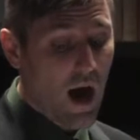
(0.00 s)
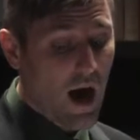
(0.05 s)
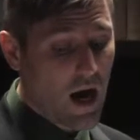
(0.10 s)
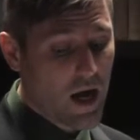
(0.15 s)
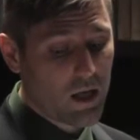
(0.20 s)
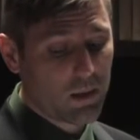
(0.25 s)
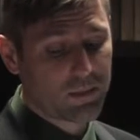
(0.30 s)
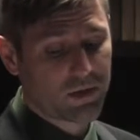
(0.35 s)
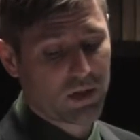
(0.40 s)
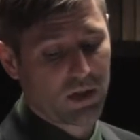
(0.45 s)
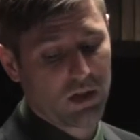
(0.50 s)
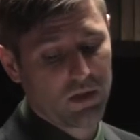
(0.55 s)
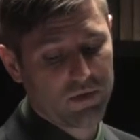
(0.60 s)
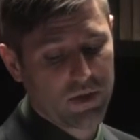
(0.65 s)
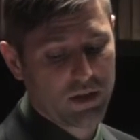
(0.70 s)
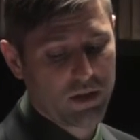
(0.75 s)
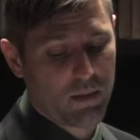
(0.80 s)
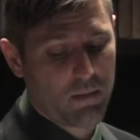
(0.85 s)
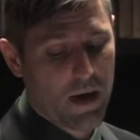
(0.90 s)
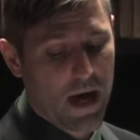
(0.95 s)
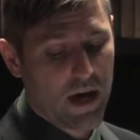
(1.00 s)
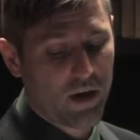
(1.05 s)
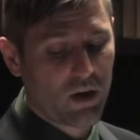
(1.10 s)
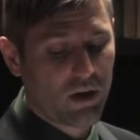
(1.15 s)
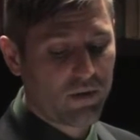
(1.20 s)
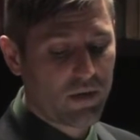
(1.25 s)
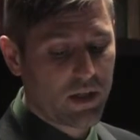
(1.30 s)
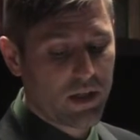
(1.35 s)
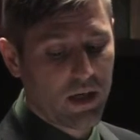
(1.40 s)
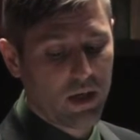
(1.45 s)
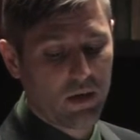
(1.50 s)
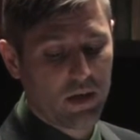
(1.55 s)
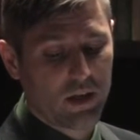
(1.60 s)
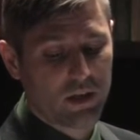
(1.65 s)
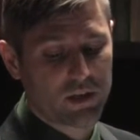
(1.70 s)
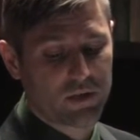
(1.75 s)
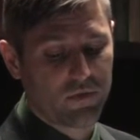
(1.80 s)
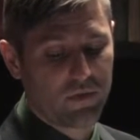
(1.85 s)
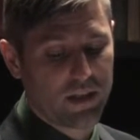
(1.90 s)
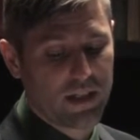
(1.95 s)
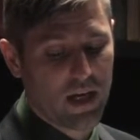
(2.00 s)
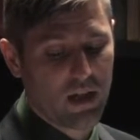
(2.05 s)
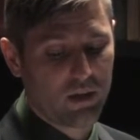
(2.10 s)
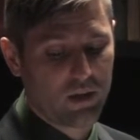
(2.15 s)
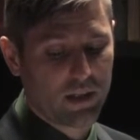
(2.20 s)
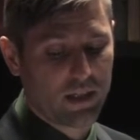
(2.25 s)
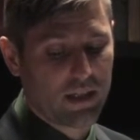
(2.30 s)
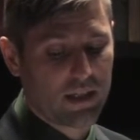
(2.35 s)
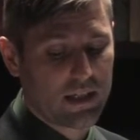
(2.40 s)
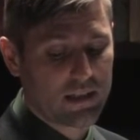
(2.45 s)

I observed that the matter of the narrator's fidelity